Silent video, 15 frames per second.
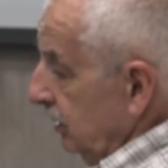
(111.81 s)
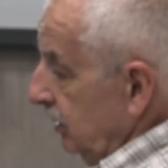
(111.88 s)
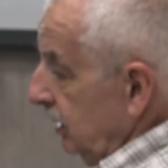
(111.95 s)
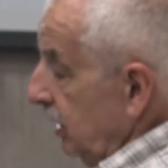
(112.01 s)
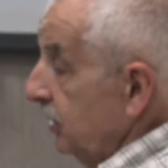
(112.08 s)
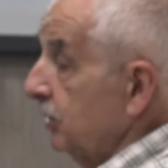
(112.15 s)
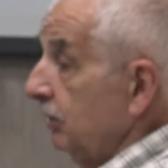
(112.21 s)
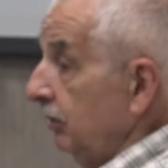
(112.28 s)

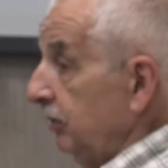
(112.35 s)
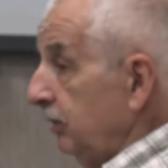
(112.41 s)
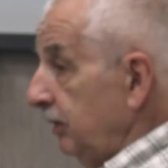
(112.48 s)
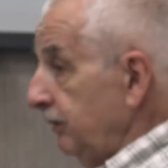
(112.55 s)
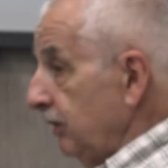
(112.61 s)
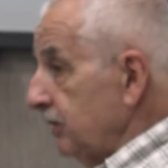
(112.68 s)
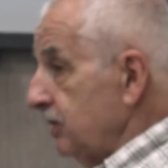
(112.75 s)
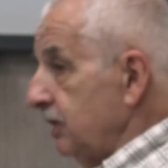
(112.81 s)
National
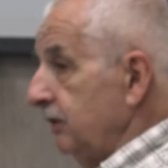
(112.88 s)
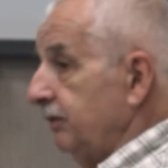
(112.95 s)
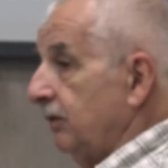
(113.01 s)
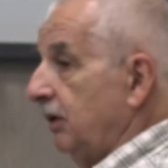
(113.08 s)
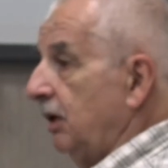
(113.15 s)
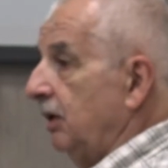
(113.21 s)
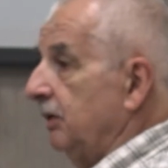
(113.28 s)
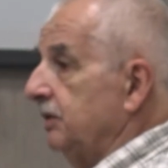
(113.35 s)
University
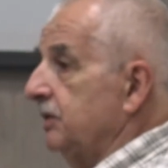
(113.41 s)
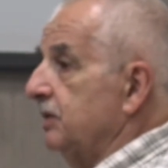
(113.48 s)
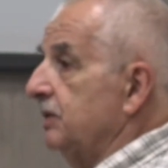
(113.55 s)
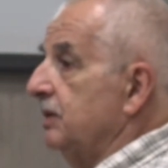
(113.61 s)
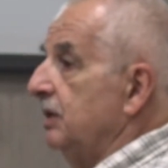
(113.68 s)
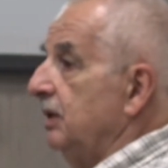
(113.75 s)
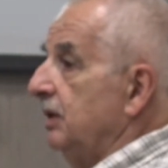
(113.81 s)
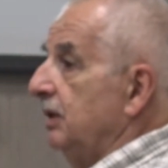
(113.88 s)
for Arts.
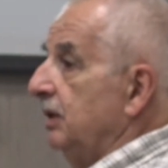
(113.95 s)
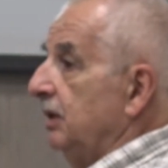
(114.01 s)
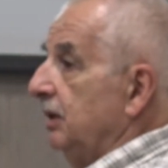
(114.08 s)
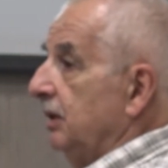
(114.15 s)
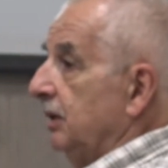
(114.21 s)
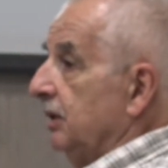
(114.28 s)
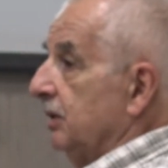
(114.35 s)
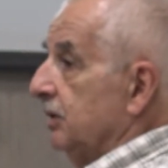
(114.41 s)

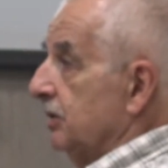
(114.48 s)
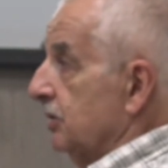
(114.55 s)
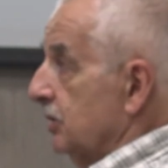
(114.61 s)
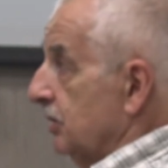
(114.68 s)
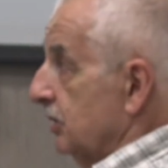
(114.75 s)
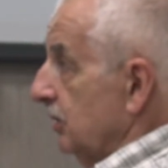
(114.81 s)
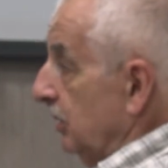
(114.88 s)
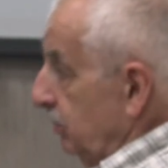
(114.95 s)

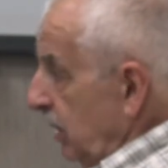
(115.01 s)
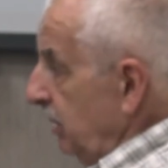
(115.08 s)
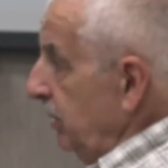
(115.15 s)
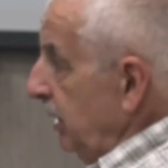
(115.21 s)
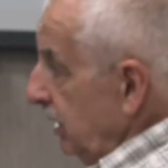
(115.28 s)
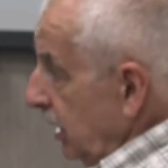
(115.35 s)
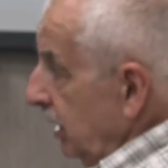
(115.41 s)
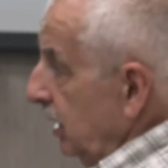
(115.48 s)
So
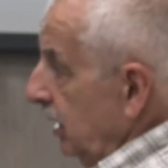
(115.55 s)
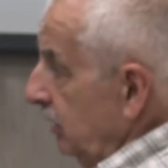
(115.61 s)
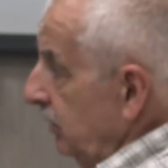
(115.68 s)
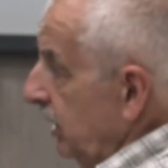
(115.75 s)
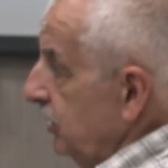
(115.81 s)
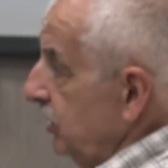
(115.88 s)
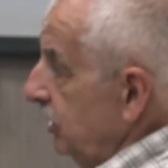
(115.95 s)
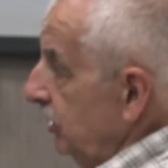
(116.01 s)
maybe I
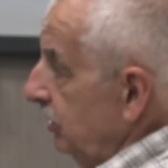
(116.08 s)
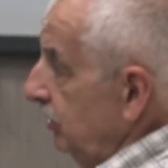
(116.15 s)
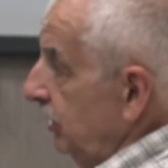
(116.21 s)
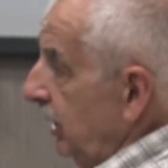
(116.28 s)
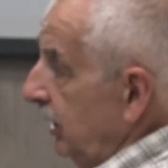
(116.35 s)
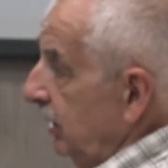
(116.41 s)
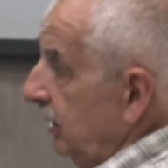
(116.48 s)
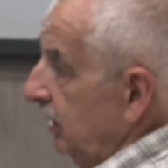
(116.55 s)
imagine
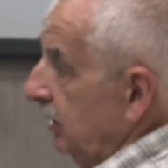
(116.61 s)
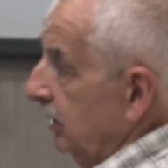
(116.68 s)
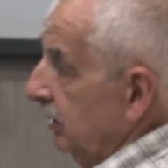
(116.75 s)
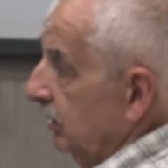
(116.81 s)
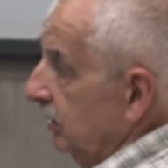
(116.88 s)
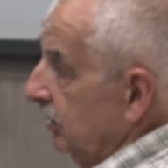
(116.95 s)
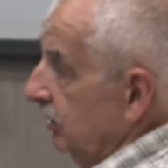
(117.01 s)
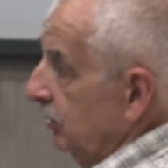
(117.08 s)
today
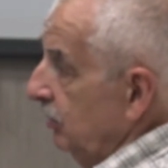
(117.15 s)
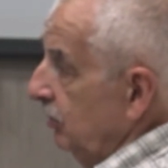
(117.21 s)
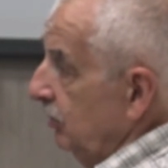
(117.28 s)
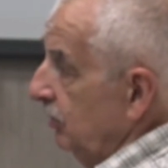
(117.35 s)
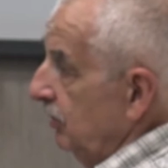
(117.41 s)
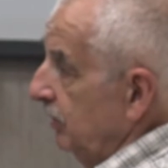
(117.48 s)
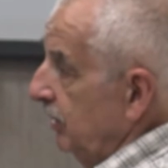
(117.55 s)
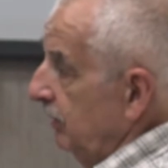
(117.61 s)

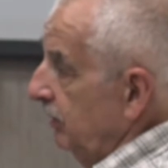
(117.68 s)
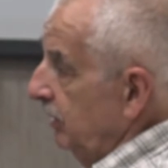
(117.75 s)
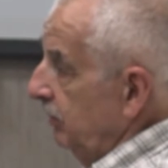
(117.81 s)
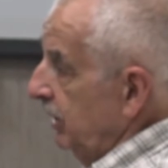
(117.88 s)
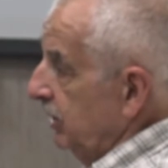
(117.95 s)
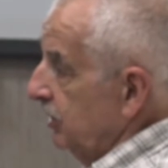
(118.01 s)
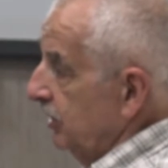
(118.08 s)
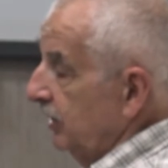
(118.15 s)
to
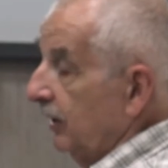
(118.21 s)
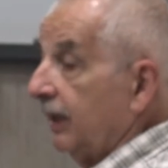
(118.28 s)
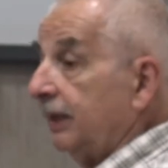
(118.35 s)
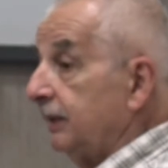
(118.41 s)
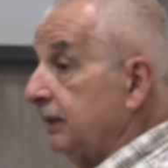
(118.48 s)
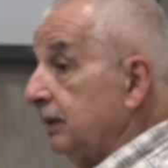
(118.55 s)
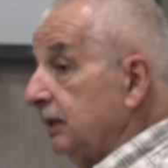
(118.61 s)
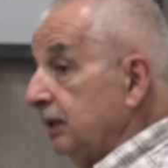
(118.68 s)
mention
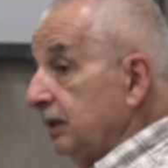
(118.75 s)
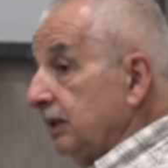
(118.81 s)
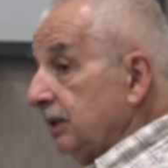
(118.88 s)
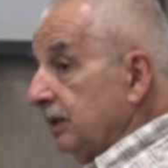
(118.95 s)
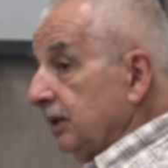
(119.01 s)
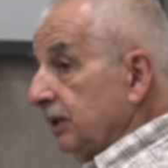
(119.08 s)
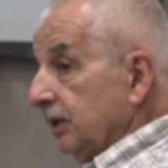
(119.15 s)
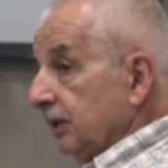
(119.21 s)
that.
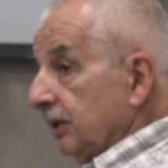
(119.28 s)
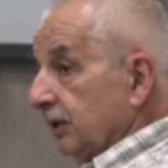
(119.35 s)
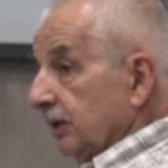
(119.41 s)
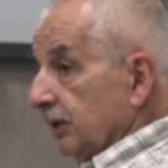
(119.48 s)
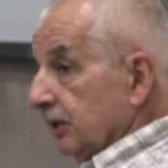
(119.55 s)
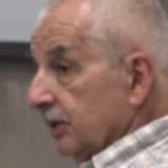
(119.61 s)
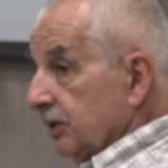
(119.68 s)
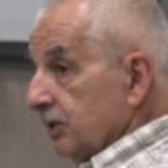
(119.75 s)

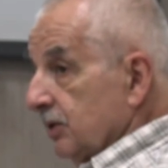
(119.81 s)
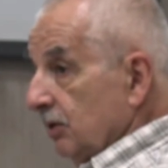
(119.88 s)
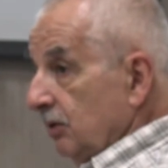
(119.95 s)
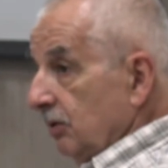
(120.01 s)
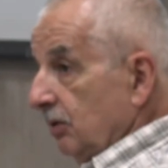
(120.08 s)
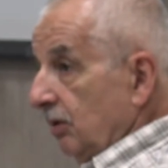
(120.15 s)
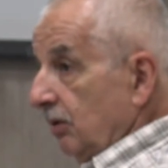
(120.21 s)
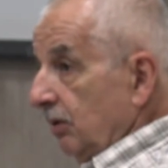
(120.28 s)
So,
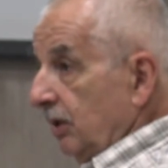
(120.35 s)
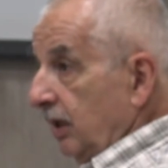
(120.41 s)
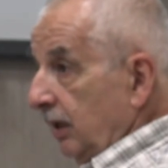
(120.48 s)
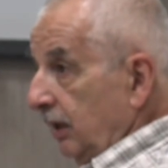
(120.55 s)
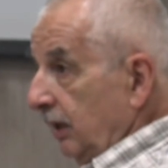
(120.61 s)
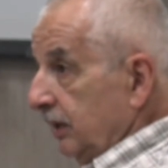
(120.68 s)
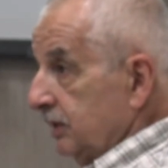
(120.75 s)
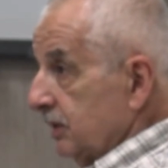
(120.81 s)

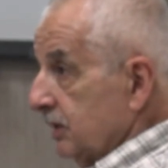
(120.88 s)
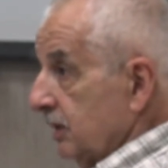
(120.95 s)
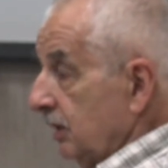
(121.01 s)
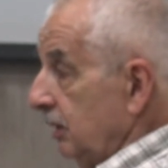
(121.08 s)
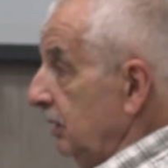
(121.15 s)
okay, let's